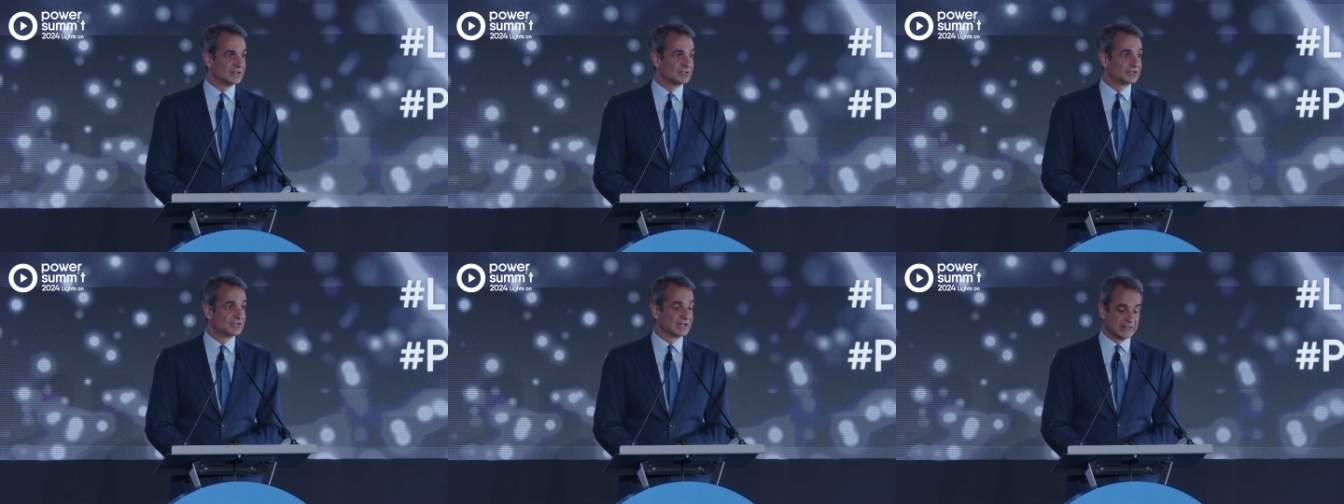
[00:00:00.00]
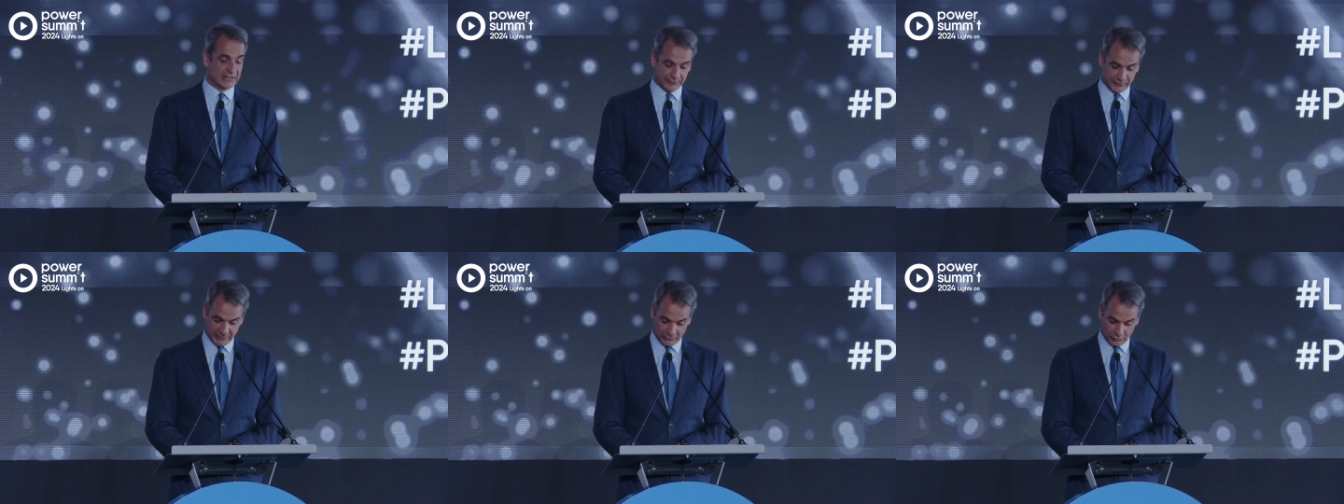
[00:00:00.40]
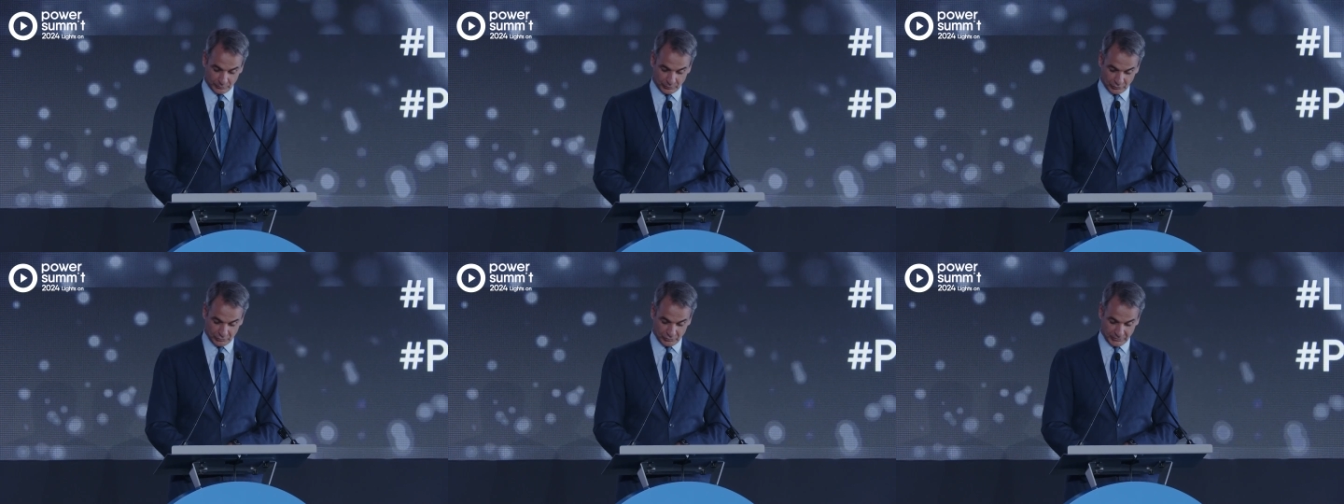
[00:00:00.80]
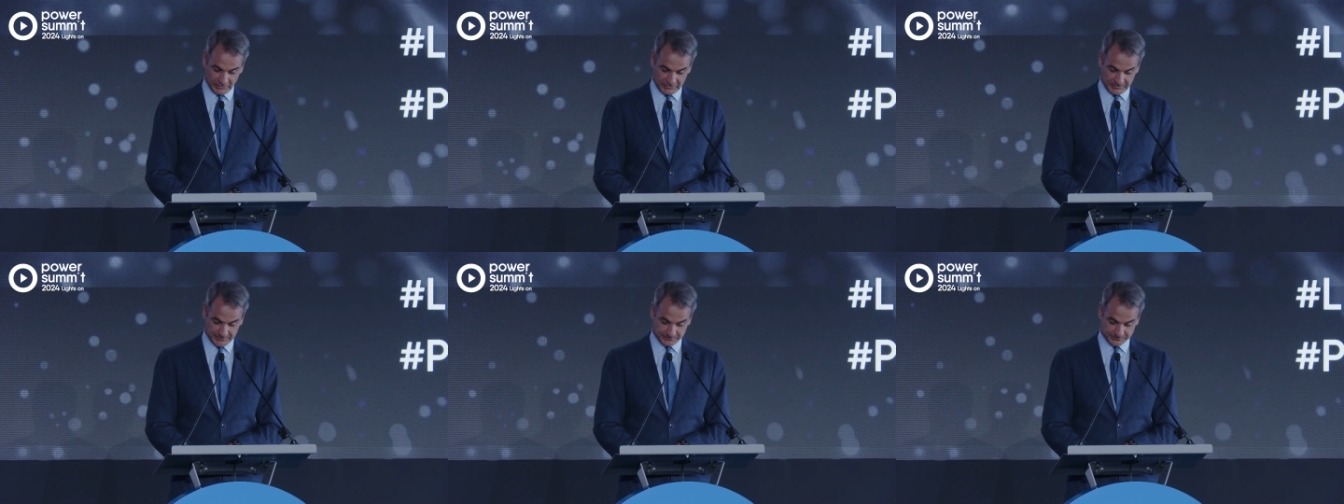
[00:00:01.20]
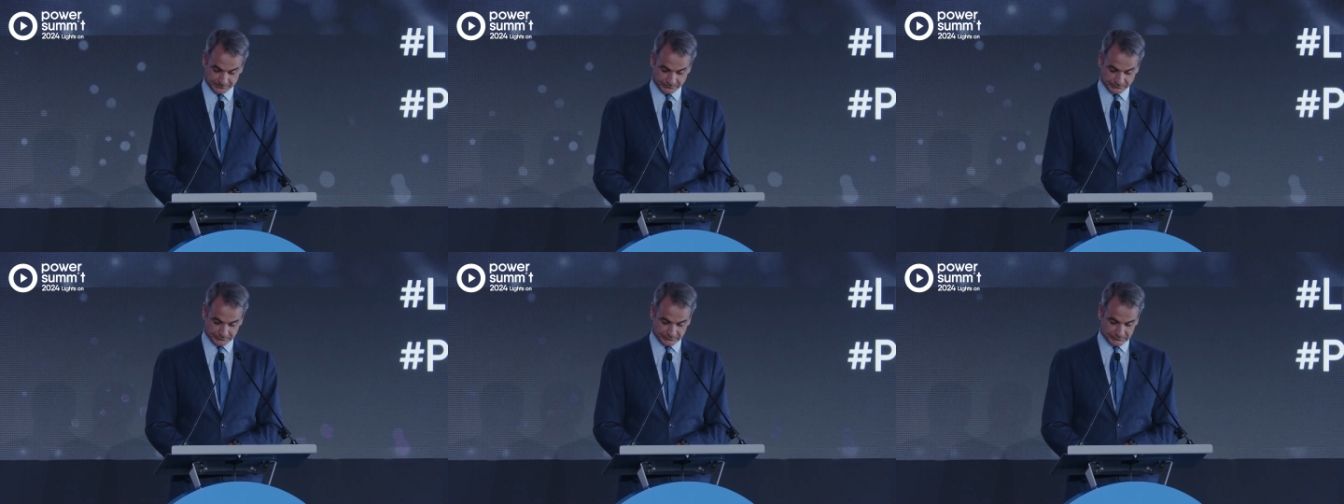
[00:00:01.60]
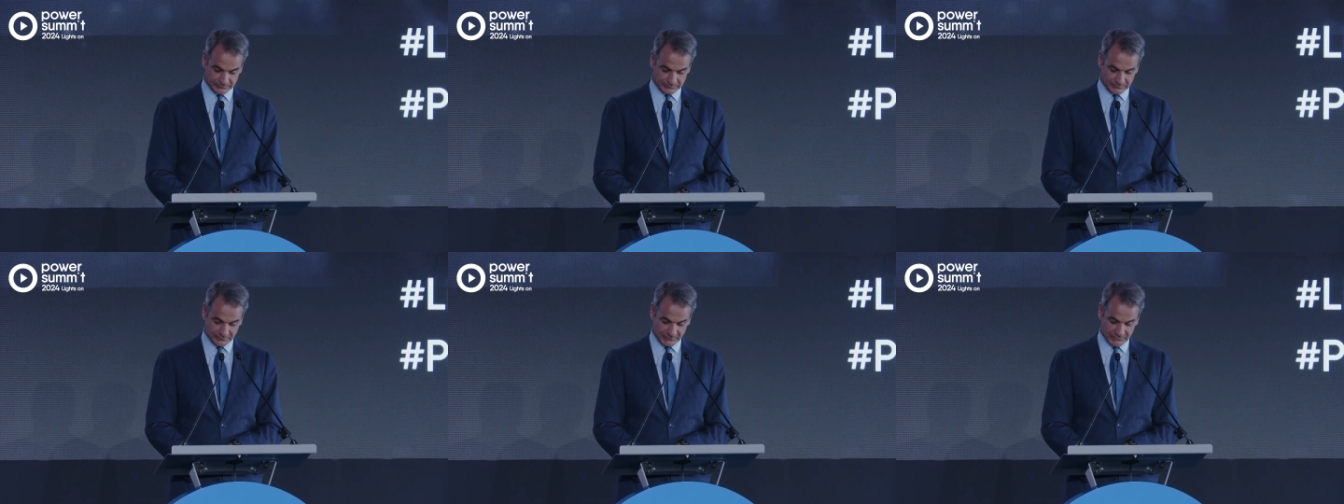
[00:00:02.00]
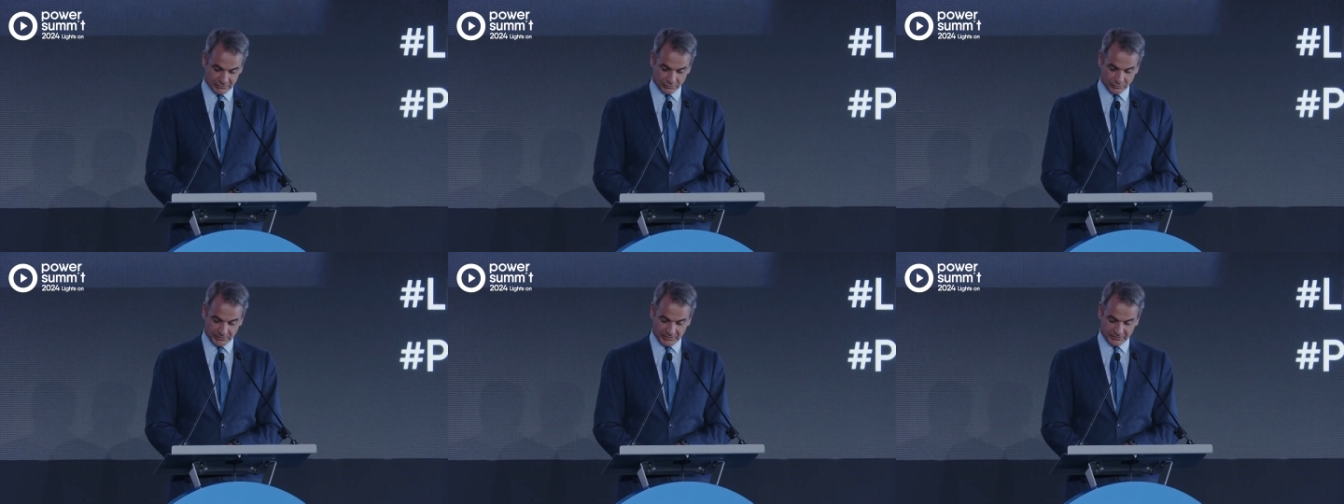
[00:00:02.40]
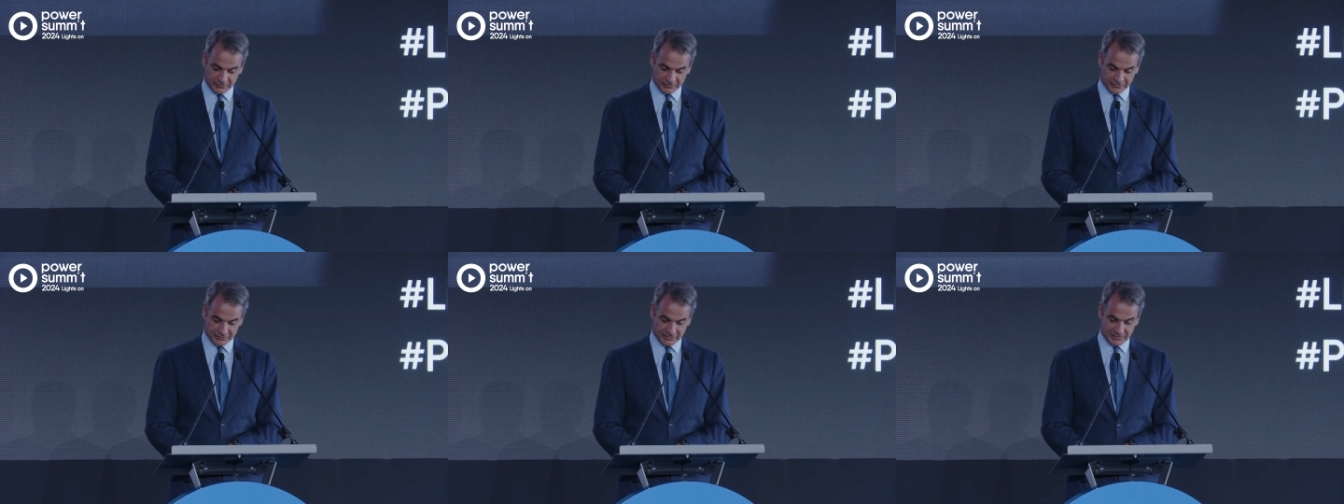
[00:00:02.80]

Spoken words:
significant opportunity. Greece